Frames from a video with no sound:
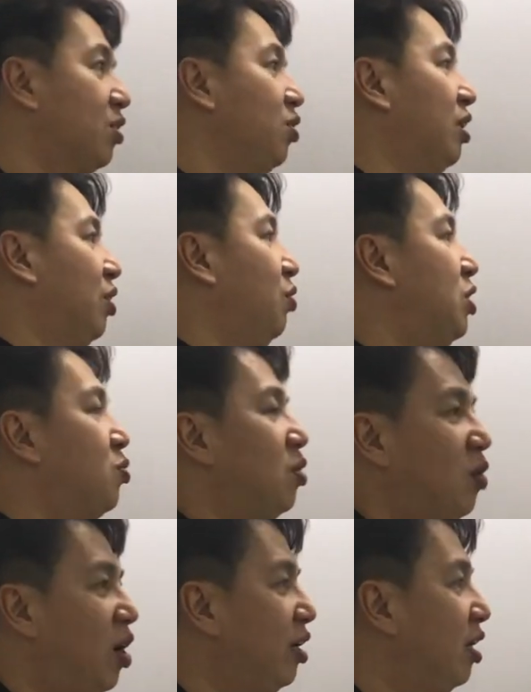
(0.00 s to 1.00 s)
So in risk
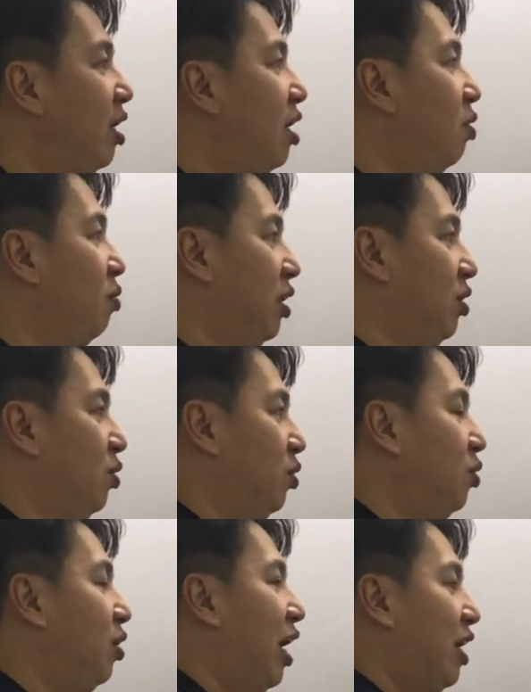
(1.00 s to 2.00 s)
reward, when you
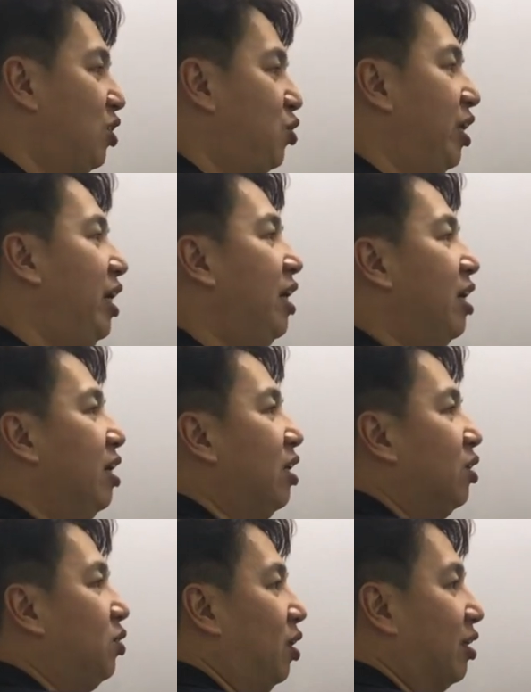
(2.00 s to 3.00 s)
do your entry
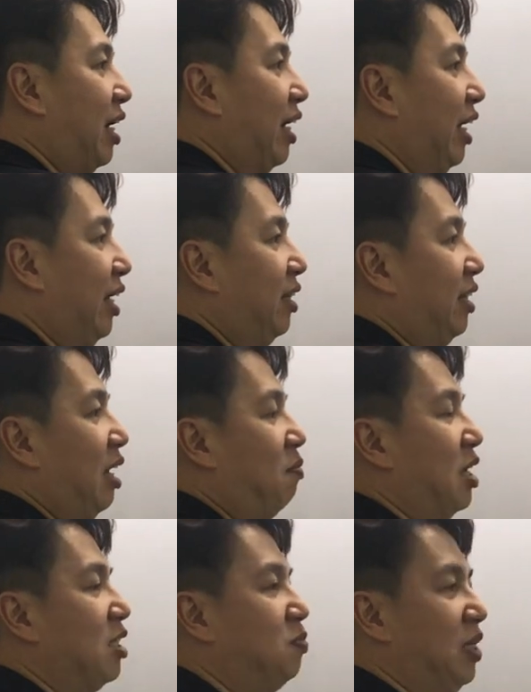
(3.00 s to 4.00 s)
to your target, there
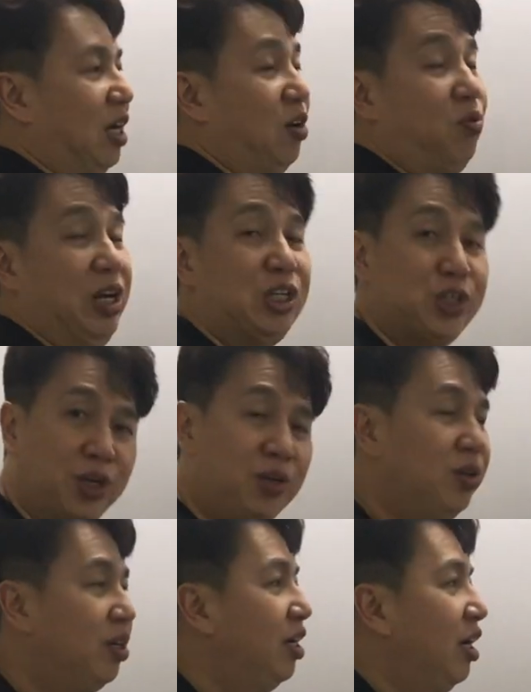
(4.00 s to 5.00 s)
must be a
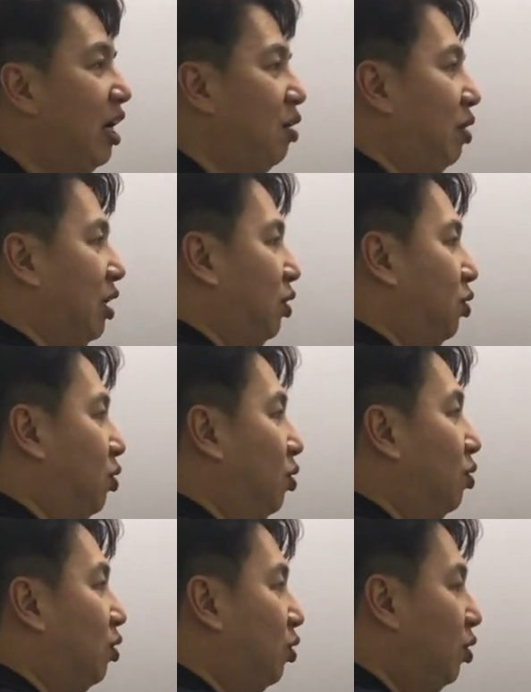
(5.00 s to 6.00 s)
ratio, and when you
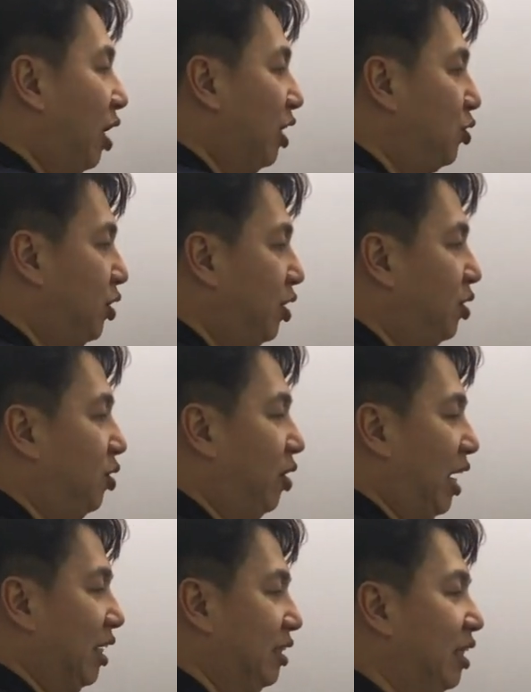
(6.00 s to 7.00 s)
do your entry to
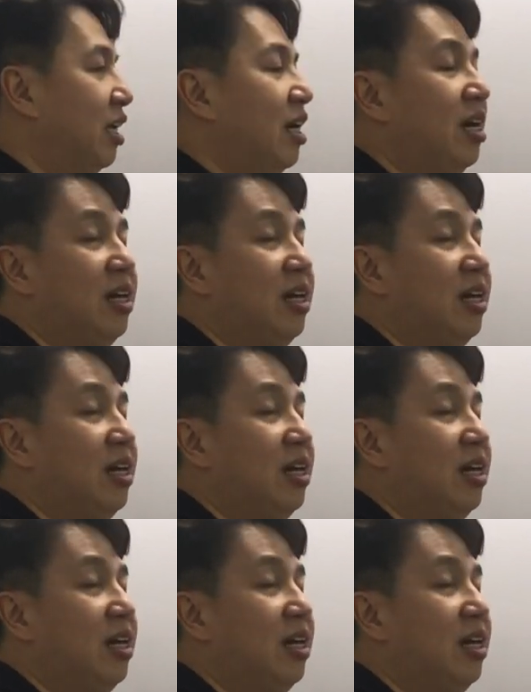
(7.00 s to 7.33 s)
your exit,